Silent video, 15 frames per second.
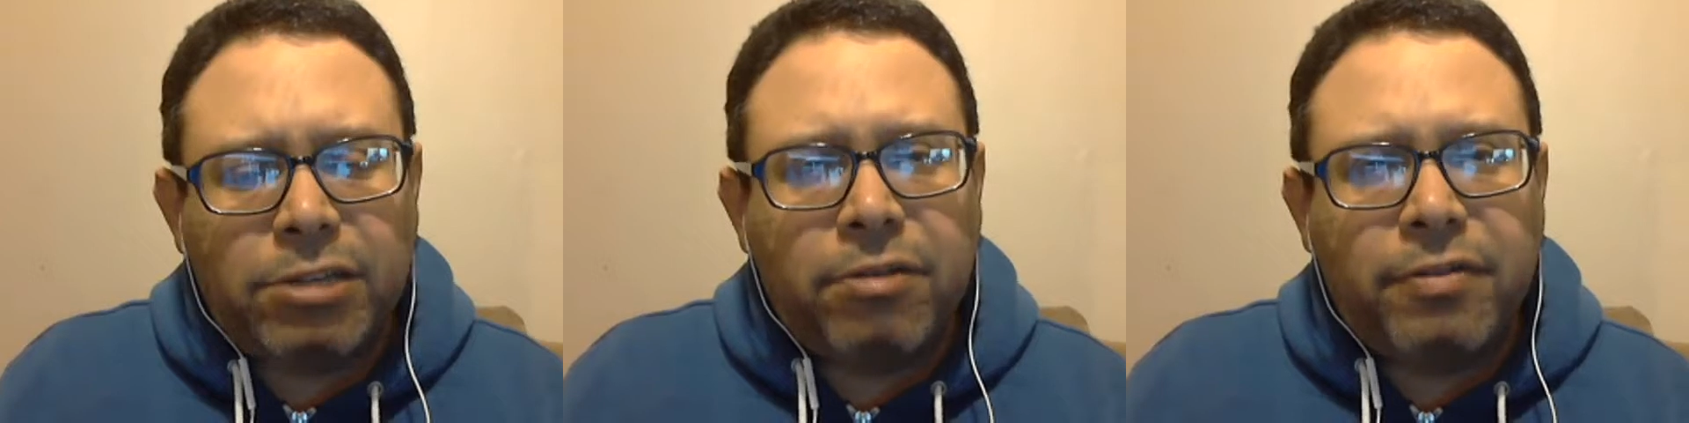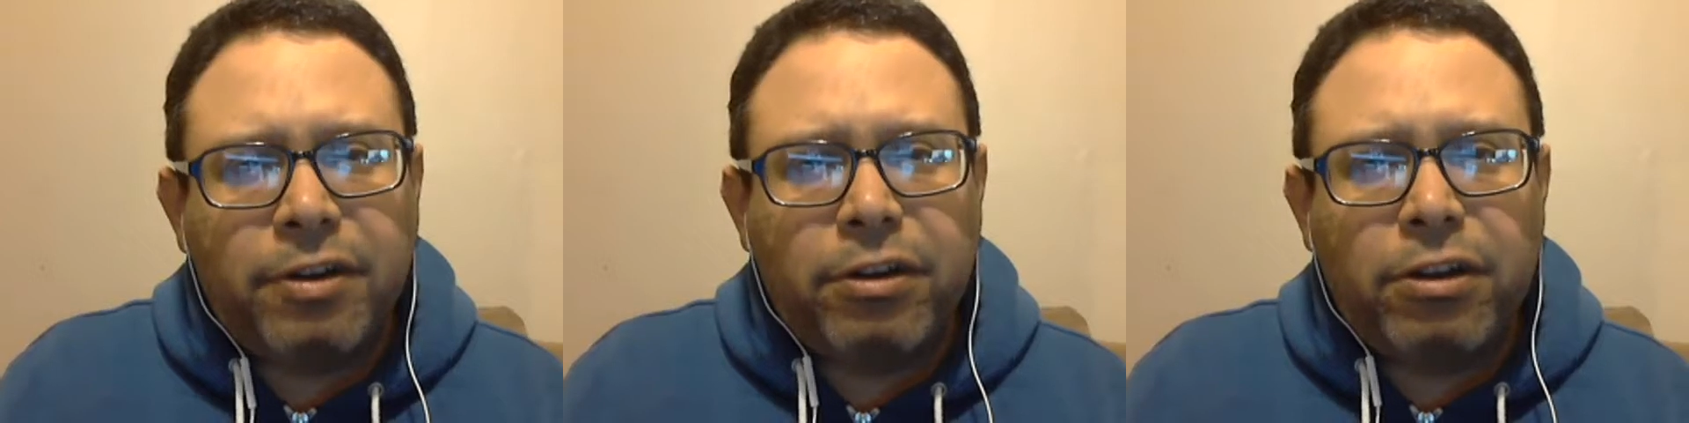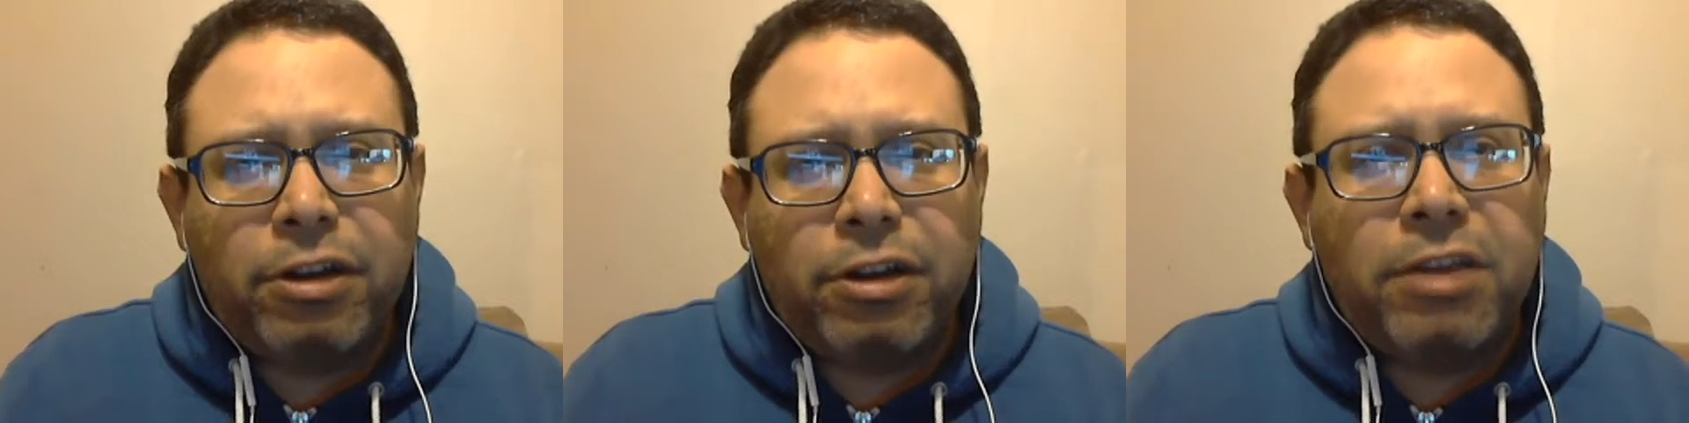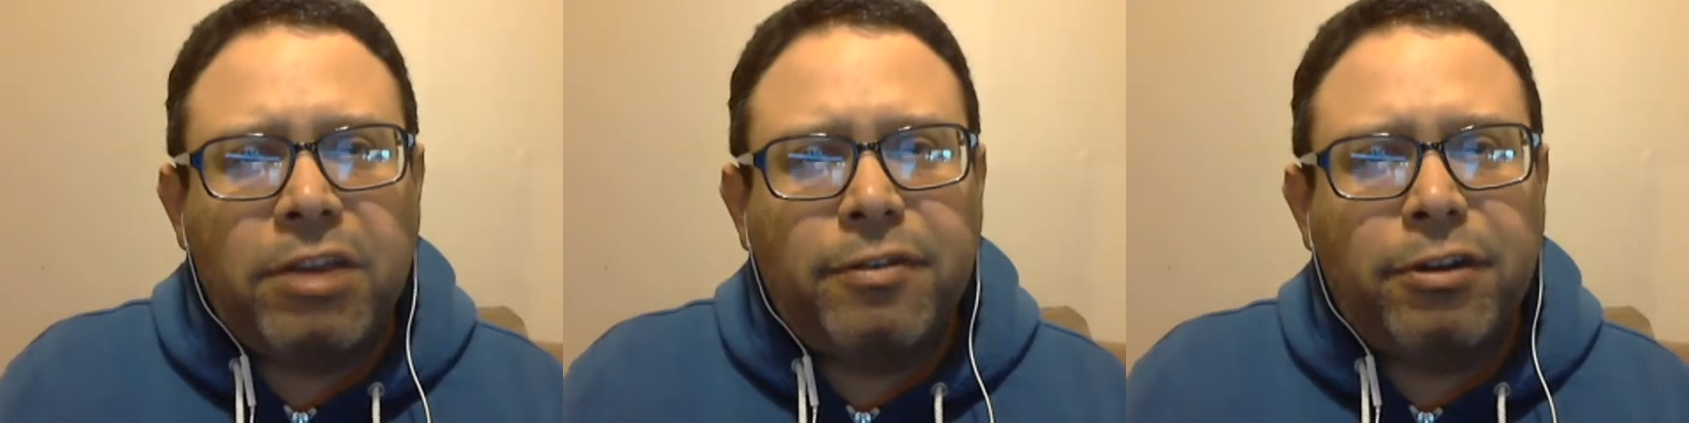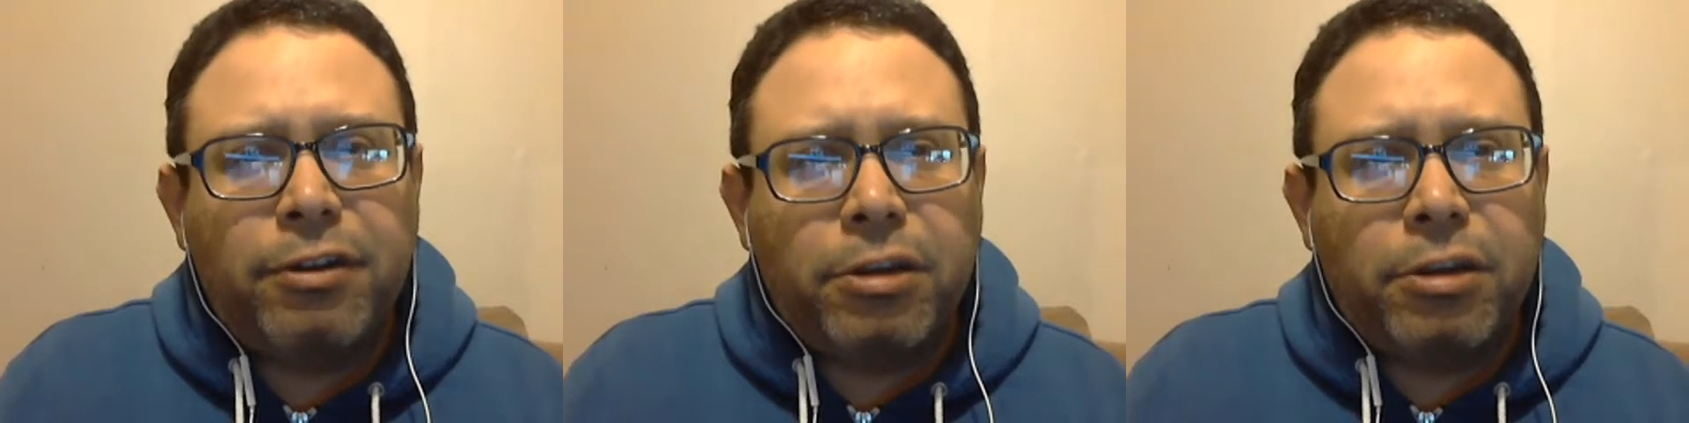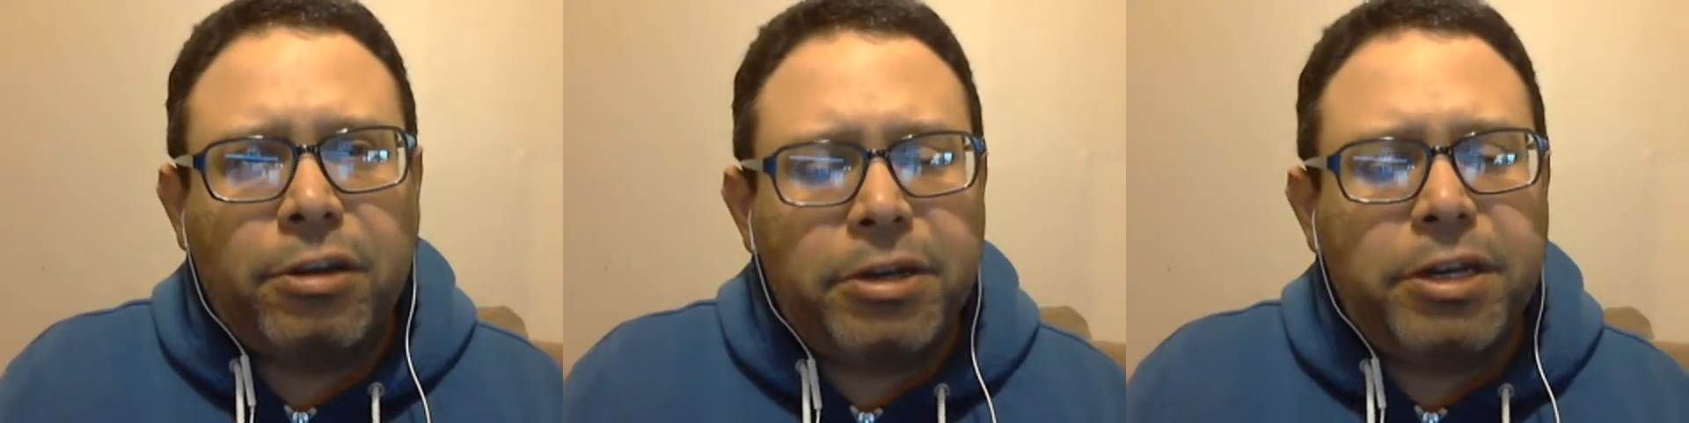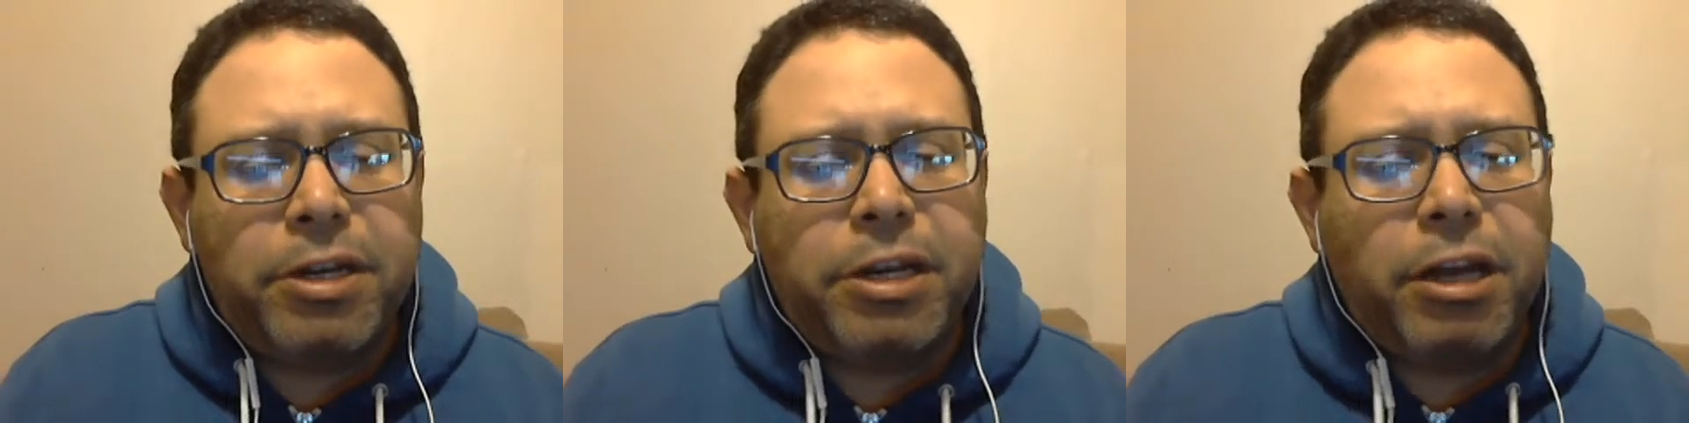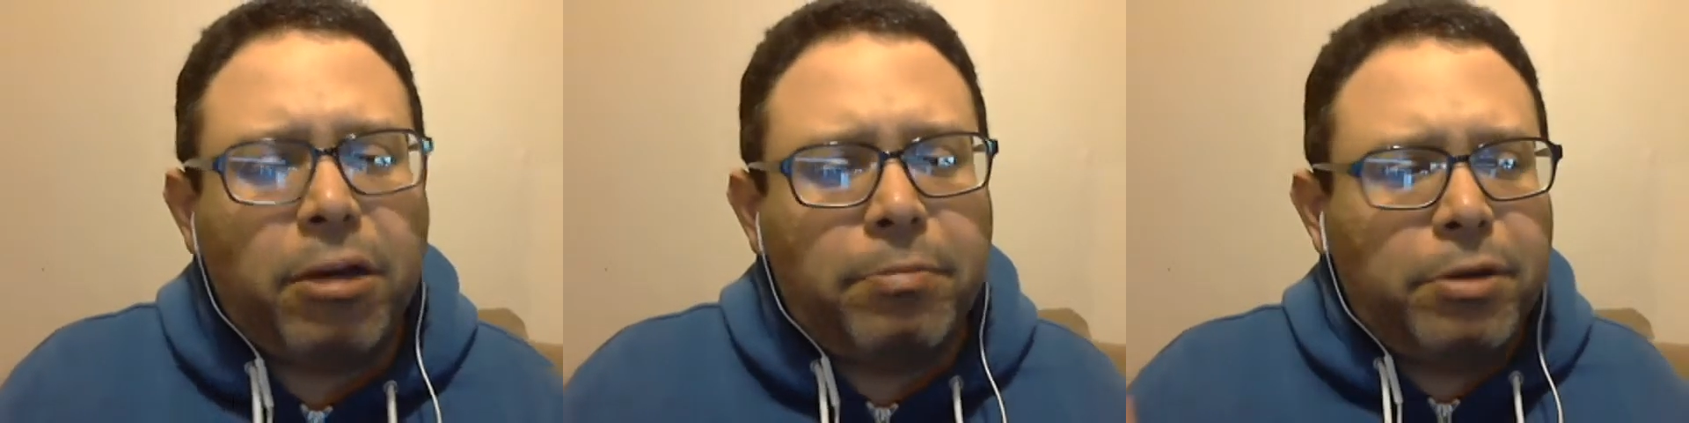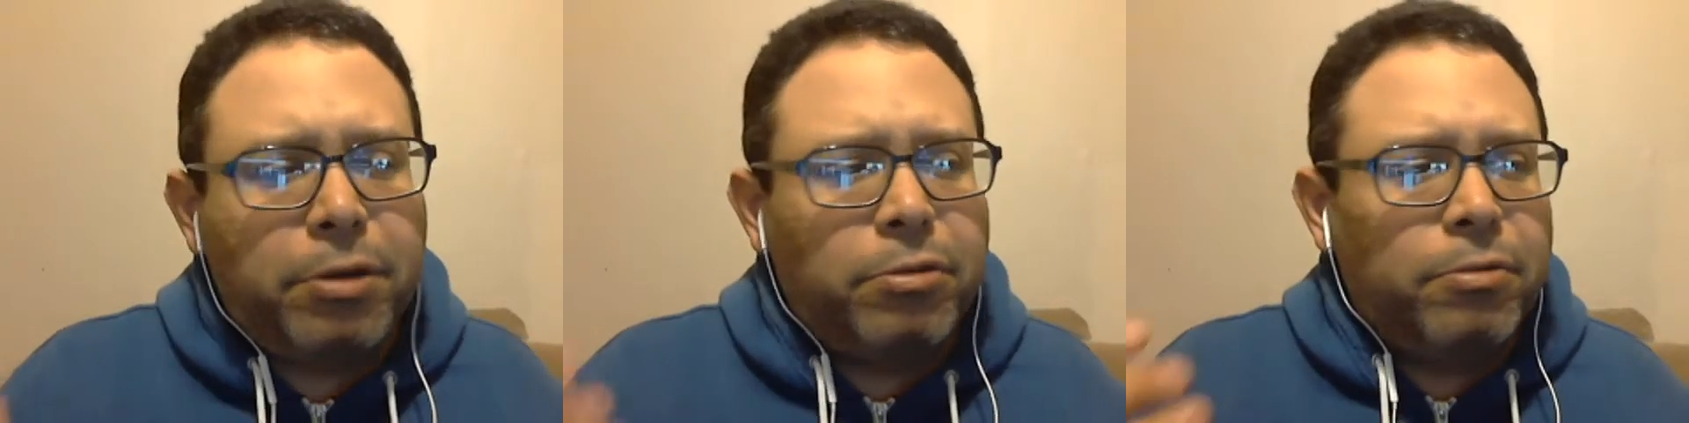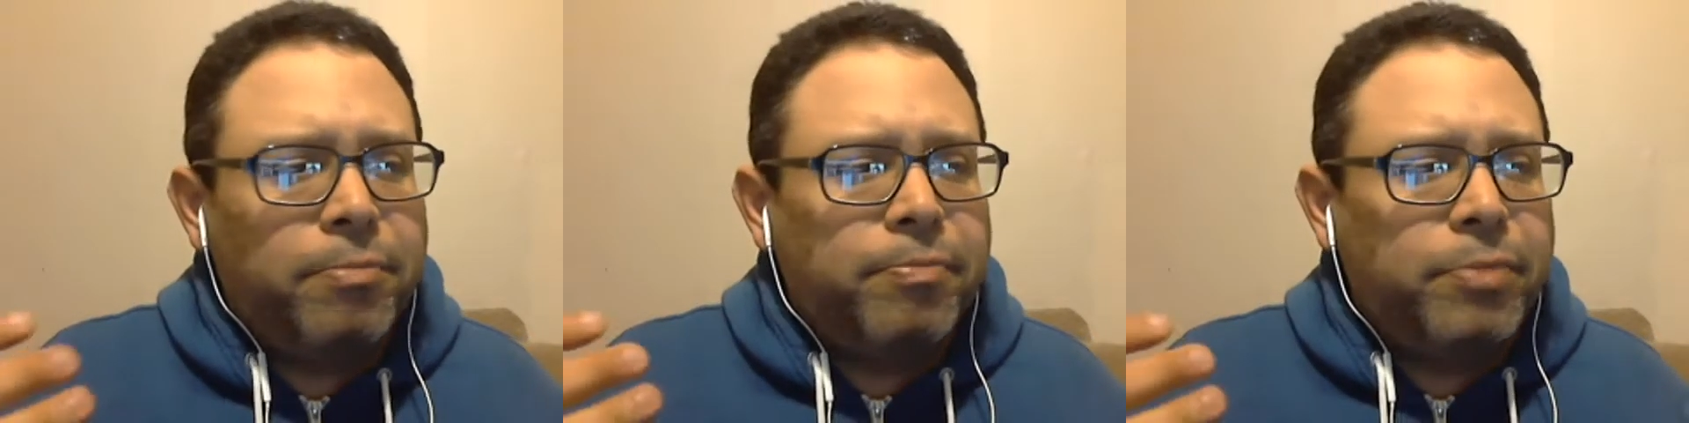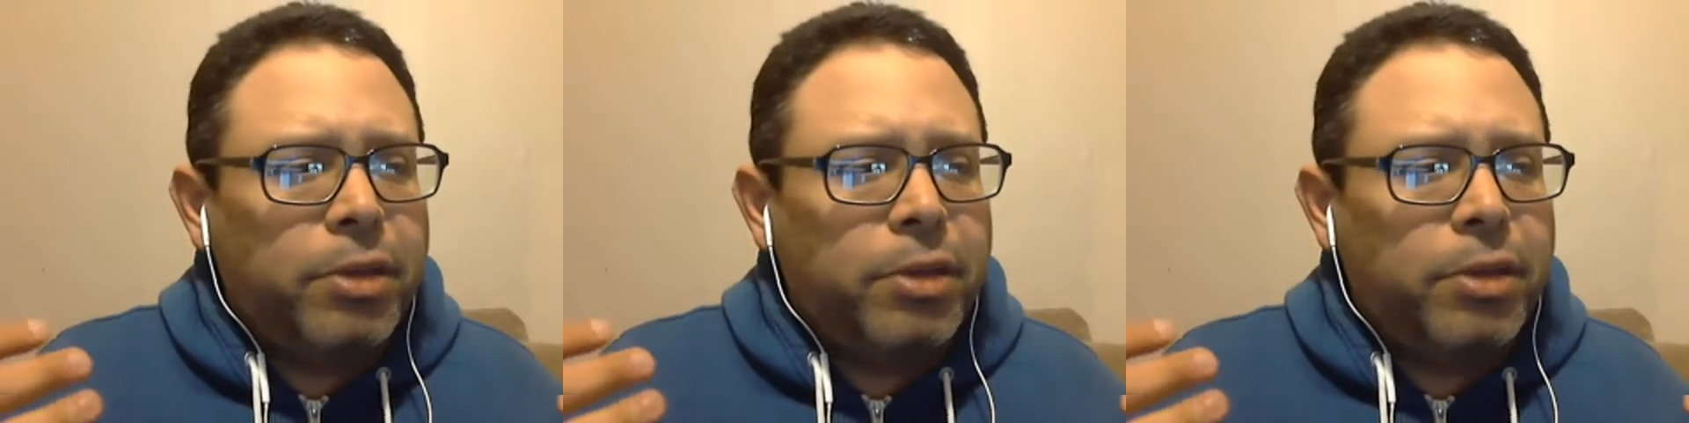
If you're looking for a community to help you